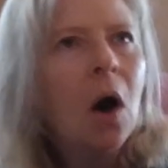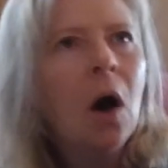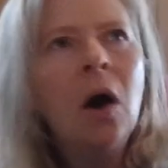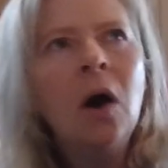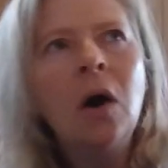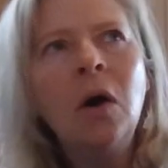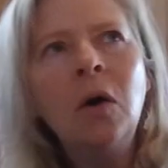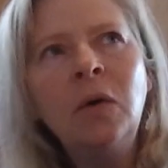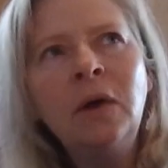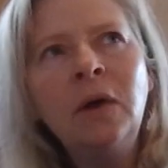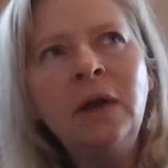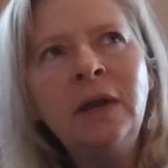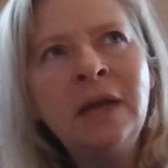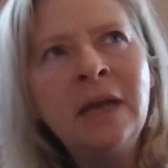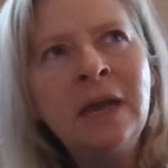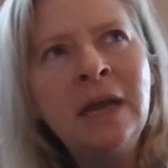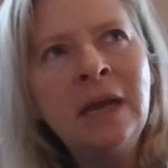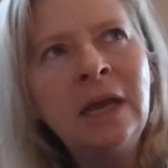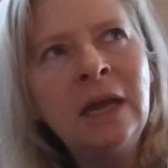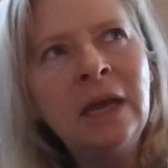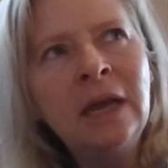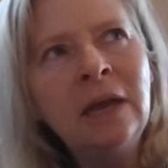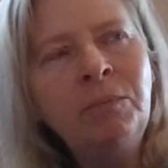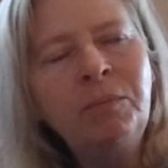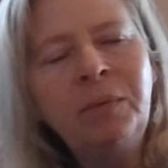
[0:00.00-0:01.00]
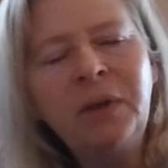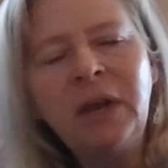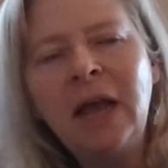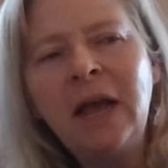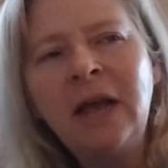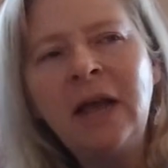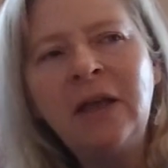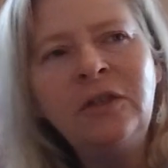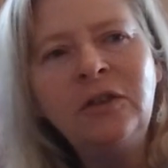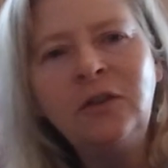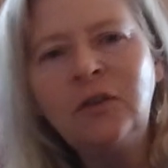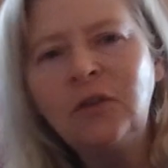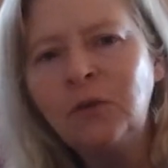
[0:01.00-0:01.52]
Oh, and he can
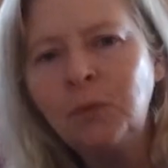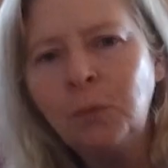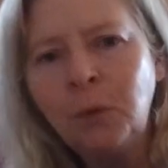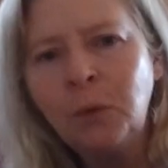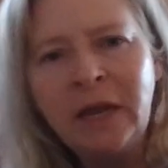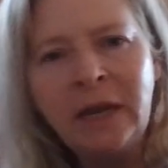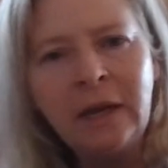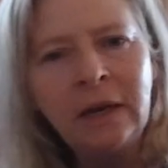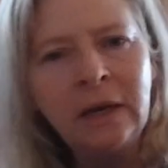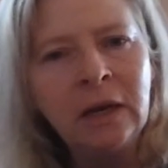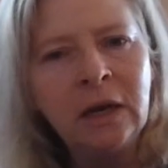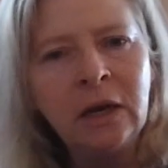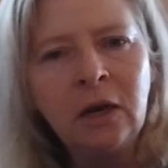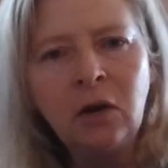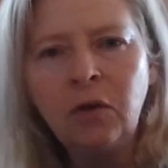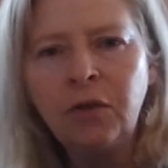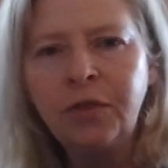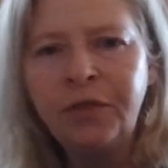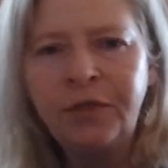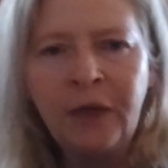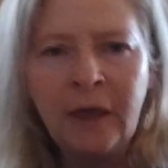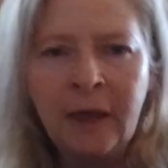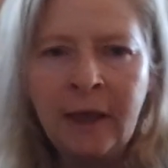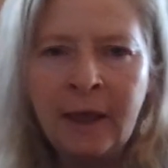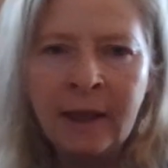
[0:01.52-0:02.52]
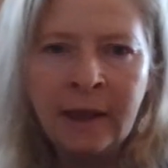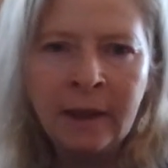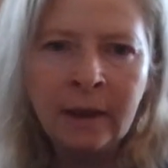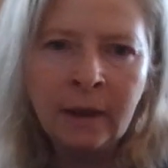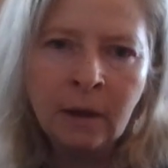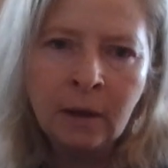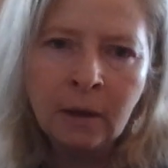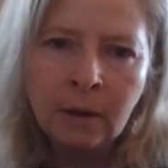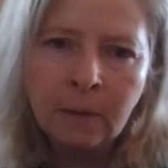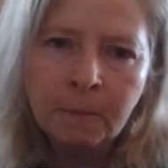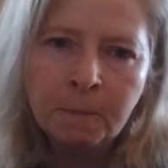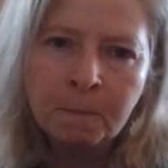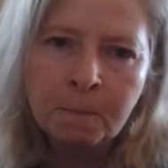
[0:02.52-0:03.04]
play the sweet little
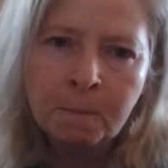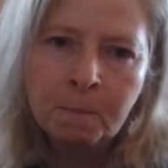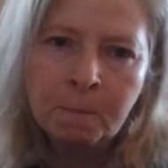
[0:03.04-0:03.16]
thing.